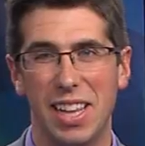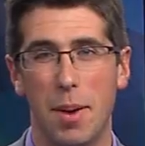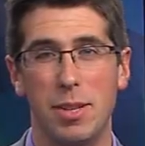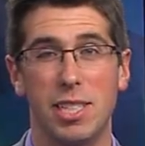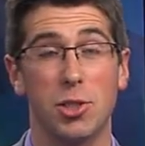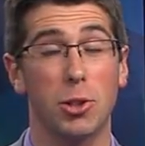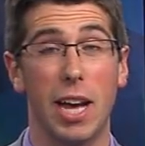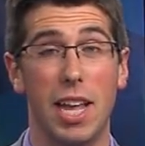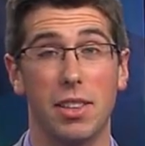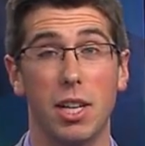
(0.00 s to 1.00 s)
Lima Central
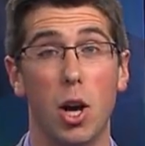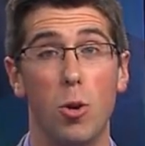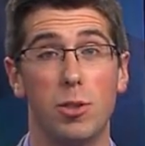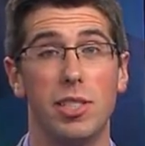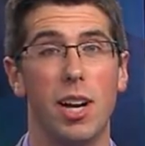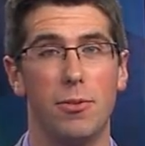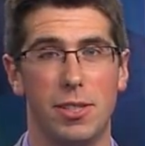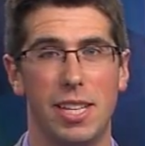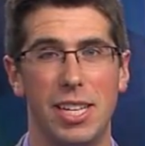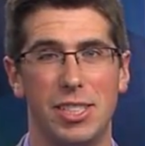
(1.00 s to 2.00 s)
Catholic hosts
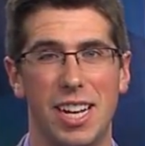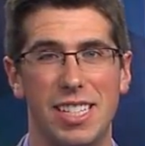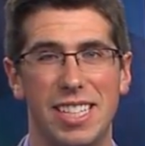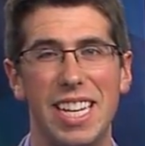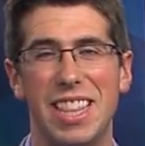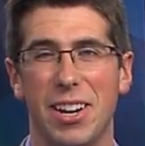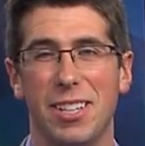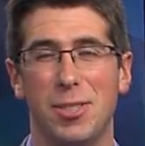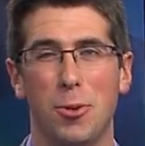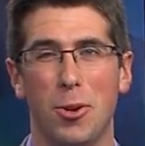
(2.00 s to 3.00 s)
Delphos St. John's in their
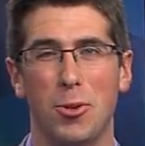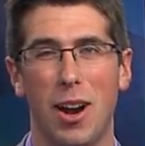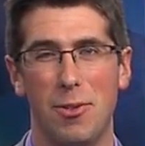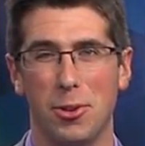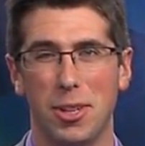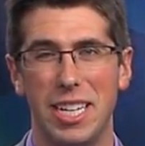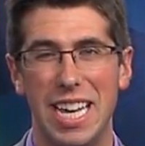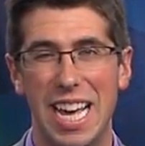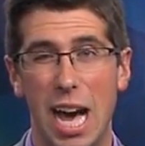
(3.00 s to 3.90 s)
historic rivalry.